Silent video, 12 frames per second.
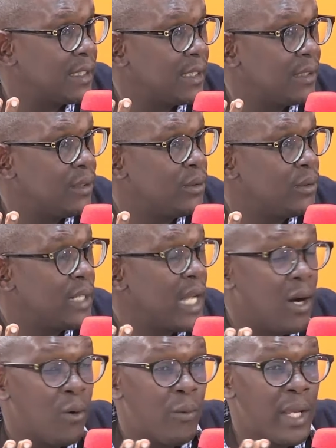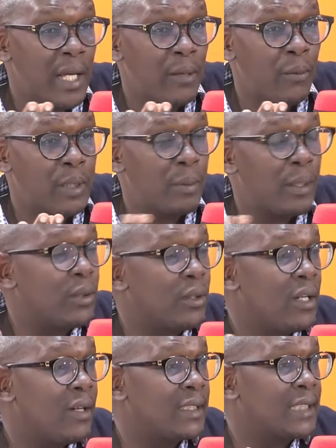Now we spend
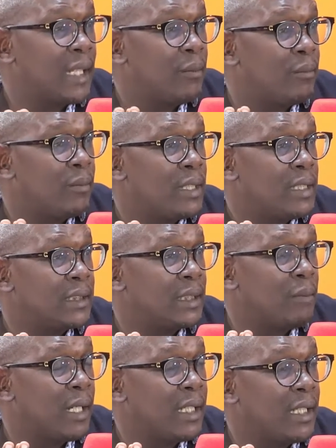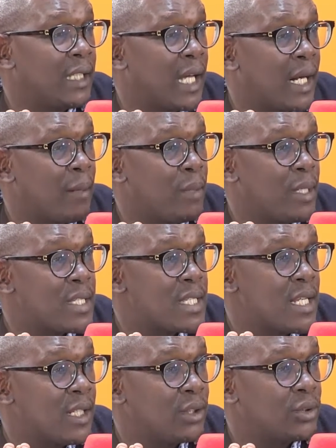all our time raising money in Harambes
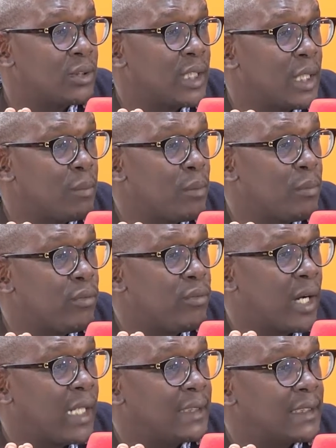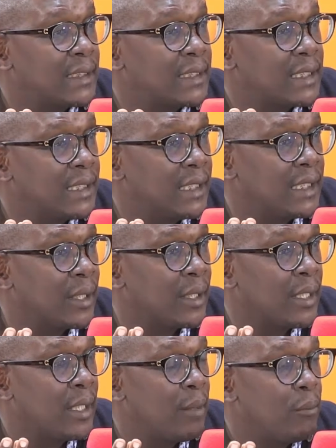to send people for cancer screening
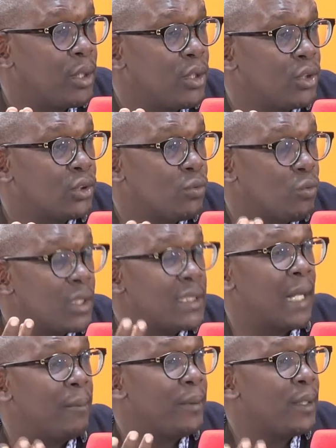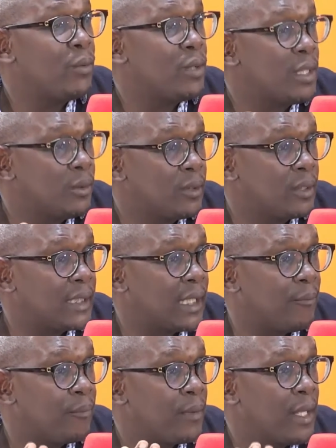because of what's happening with the water.
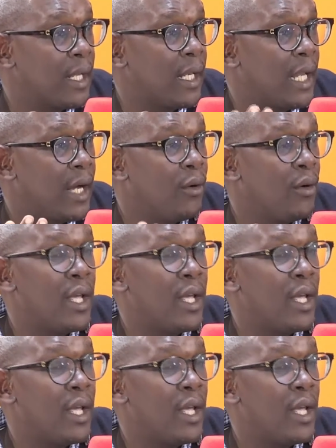Now,